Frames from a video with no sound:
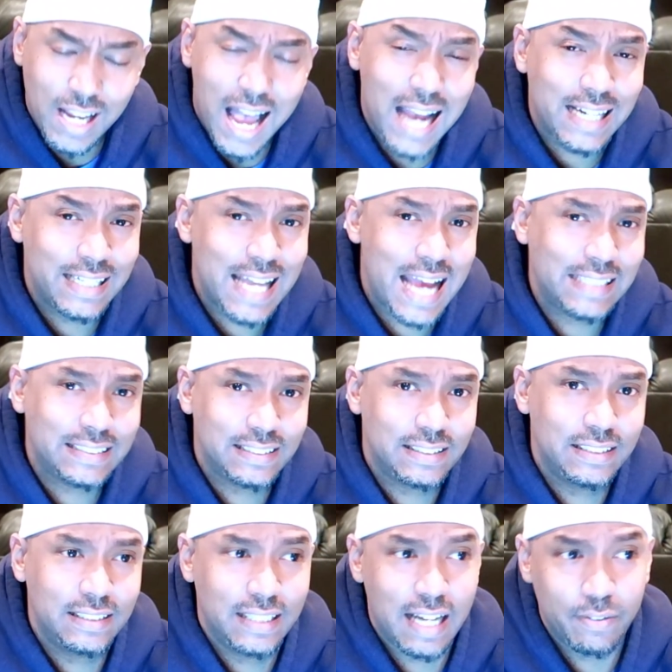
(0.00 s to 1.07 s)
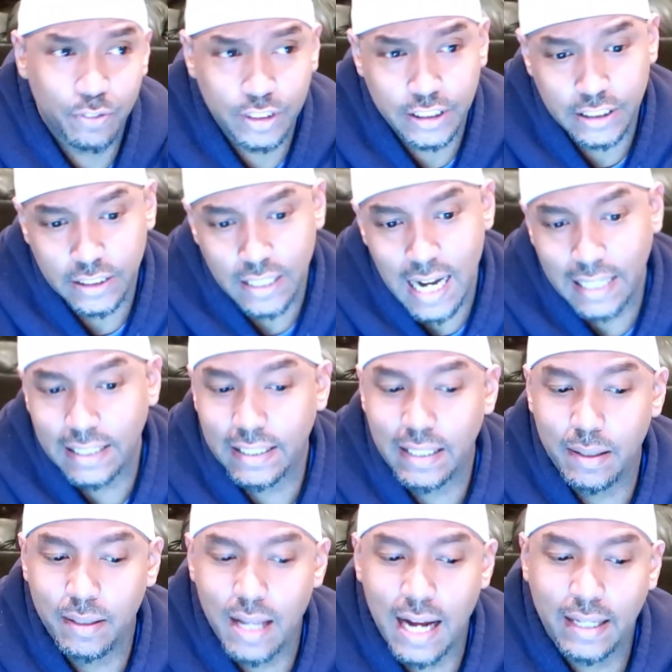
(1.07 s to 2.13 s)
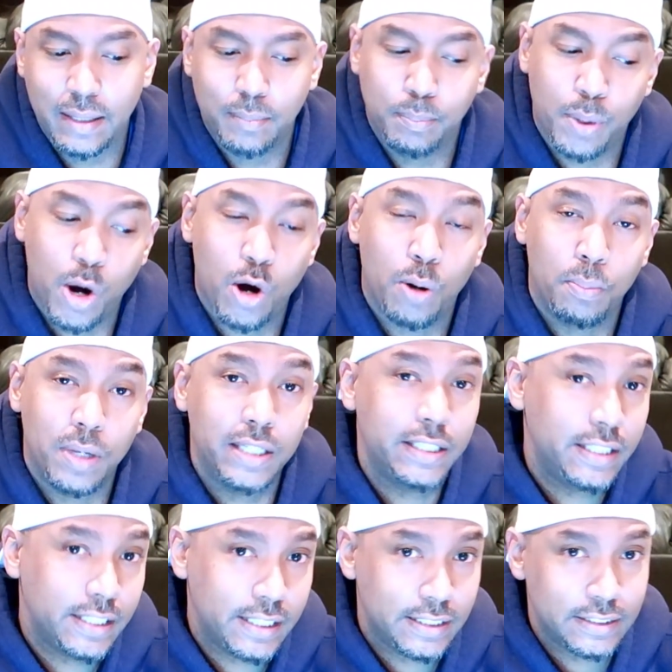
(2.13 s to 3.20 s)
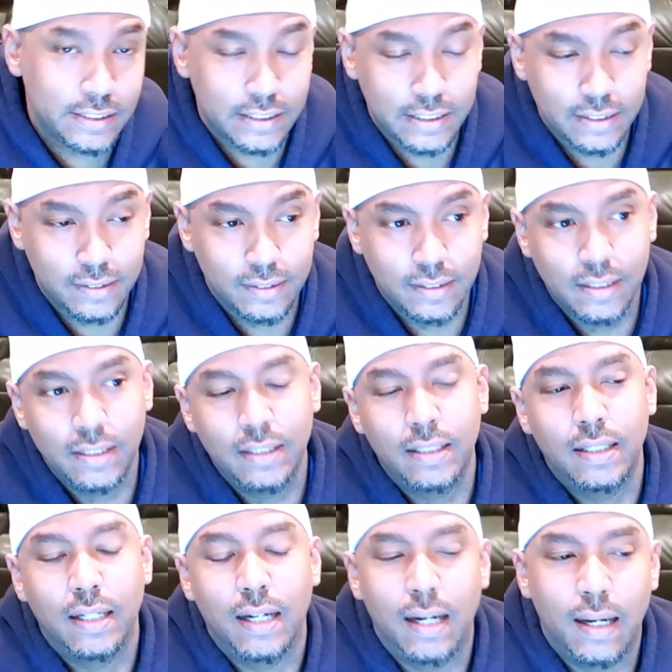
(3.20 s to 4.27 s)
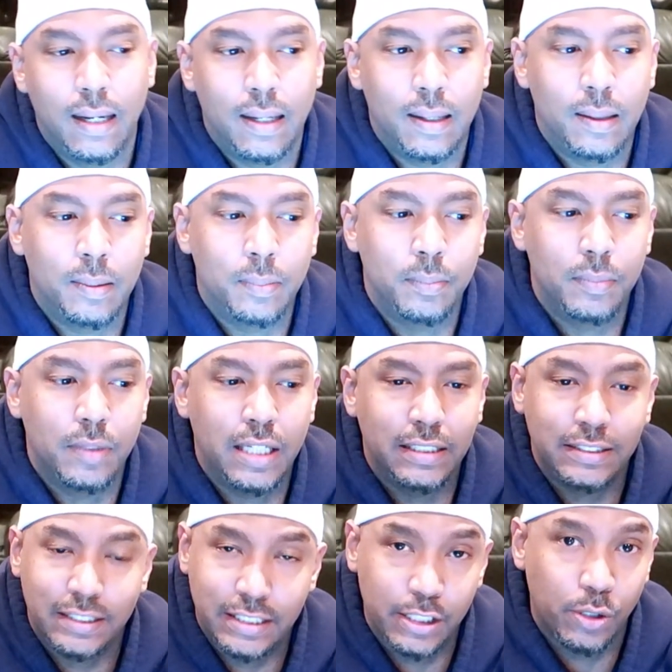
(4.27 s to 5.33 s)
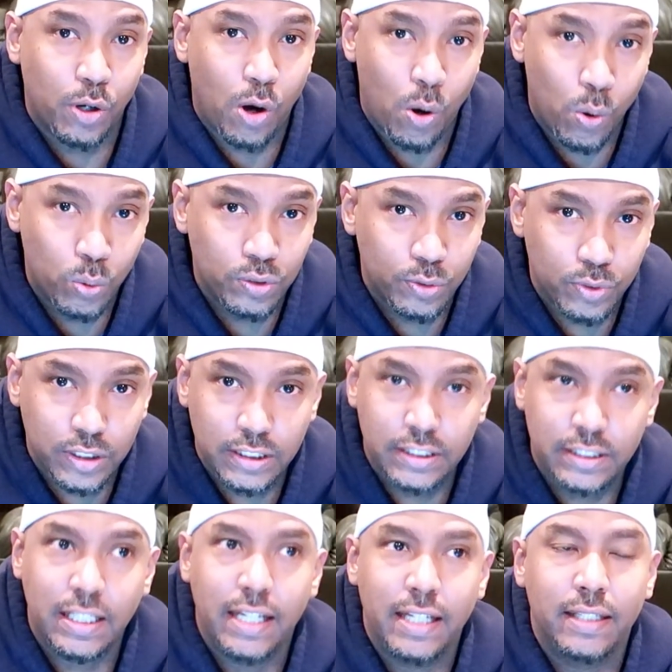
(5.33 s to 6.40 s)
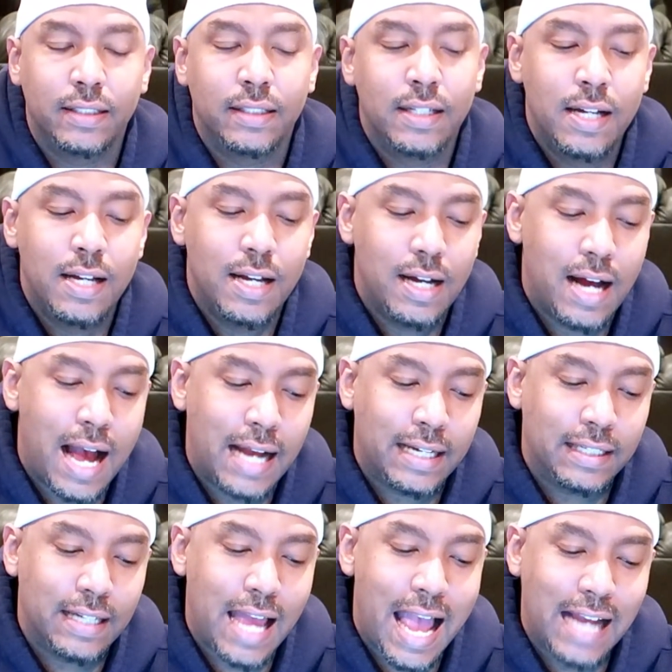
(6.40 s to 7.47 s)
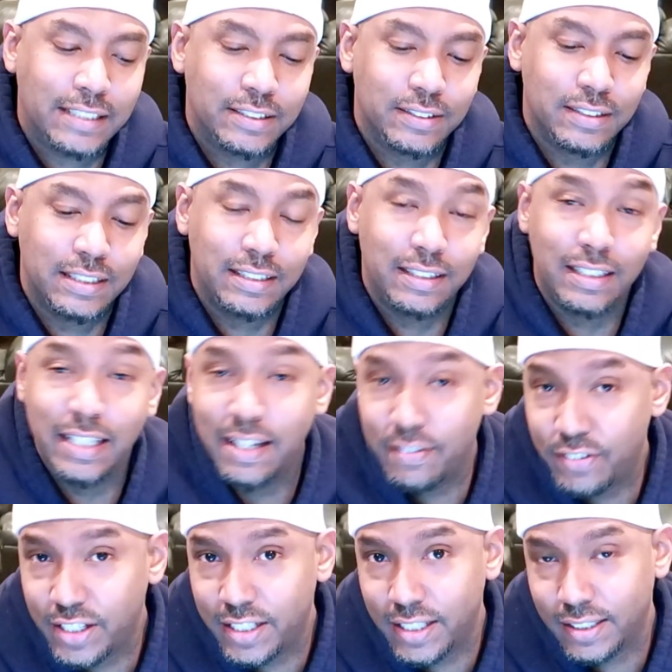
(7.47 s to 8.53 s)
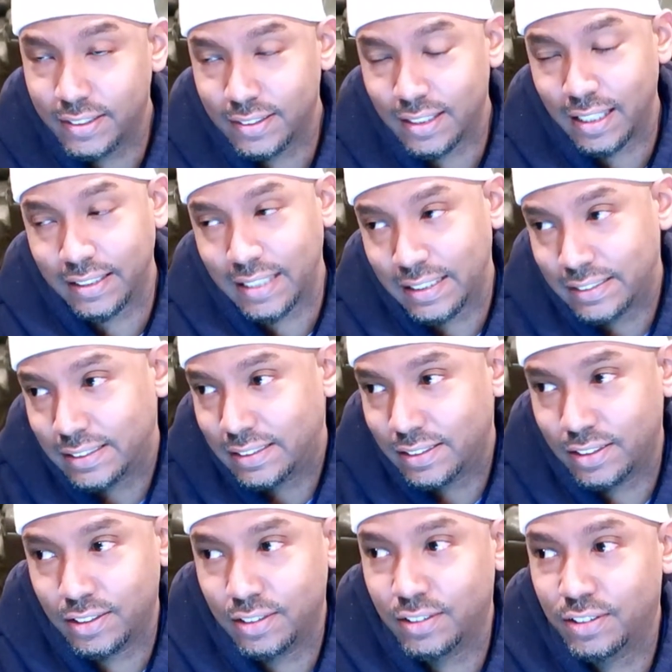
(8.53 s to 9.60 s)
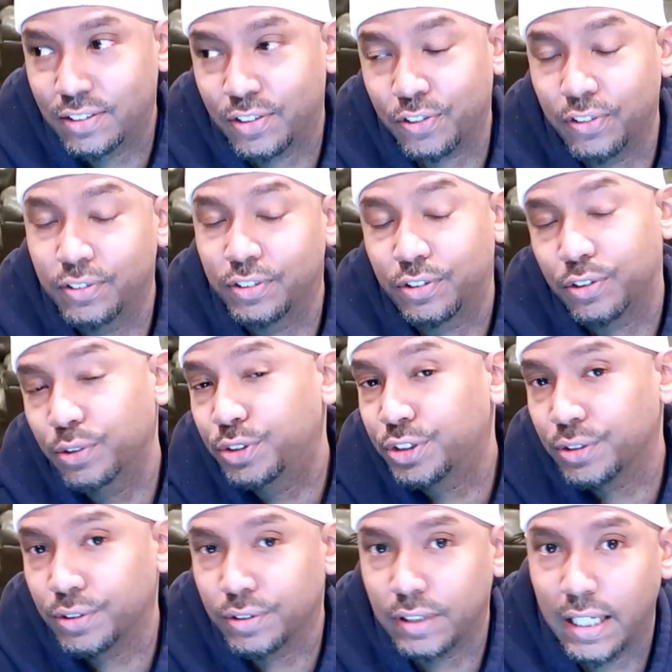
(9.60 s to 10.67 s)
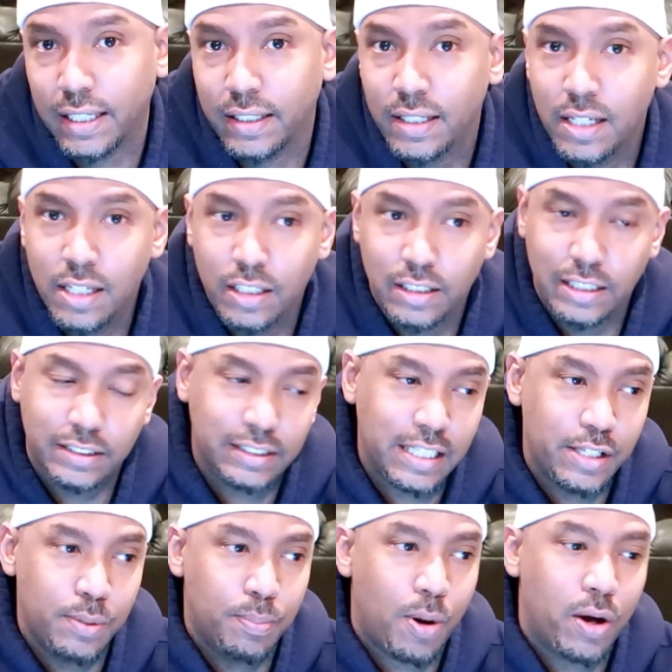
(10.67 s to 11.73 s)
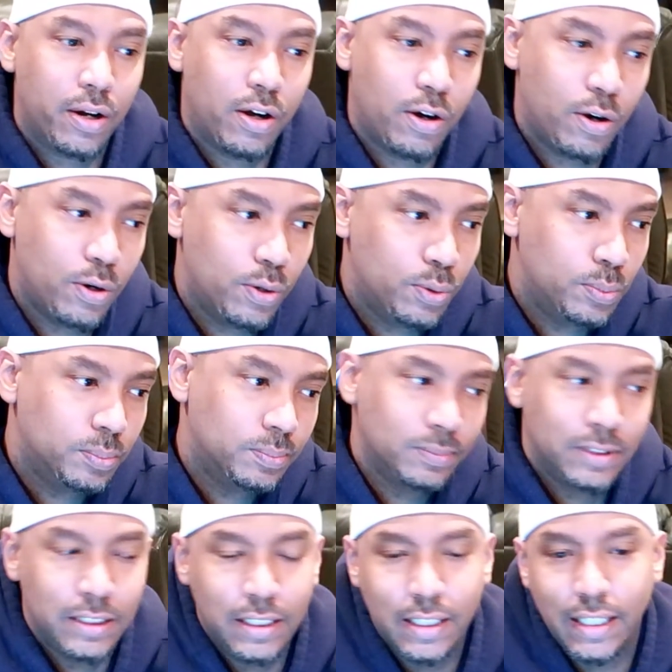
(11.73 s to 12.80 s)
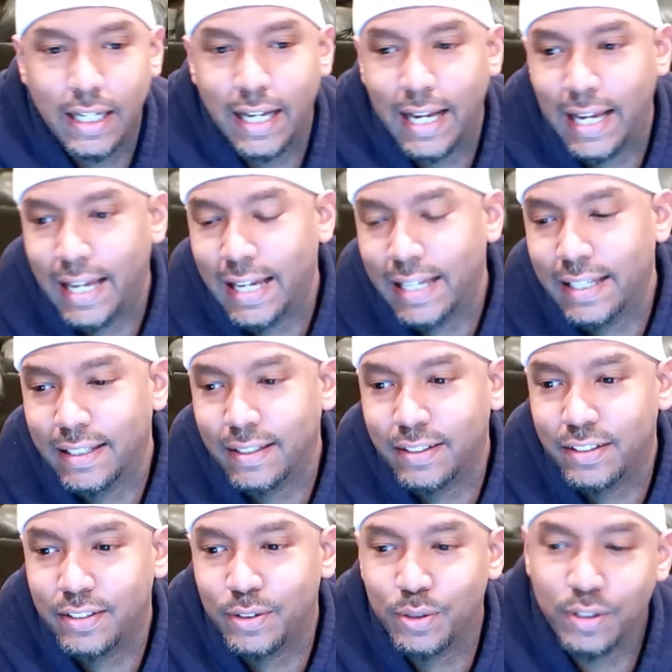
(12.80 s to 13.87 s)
I can actually leverage it. I can borrow money against it and still own the real estate. I can actually live in it. Like that's crucial. Like let's say you bought a home and